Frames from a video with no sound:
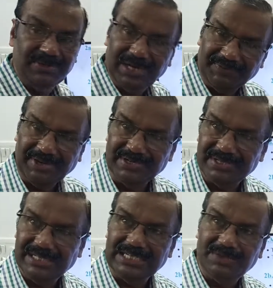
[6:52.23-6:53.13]
Okay, friends,
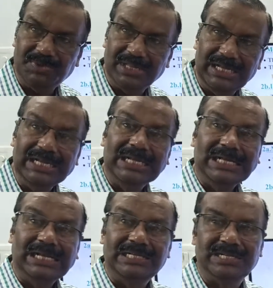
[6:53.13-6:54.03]
that's about the
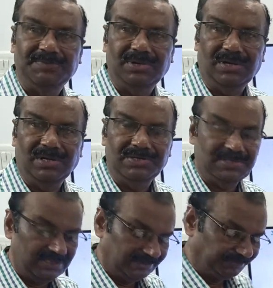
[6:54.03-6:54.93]
receptors.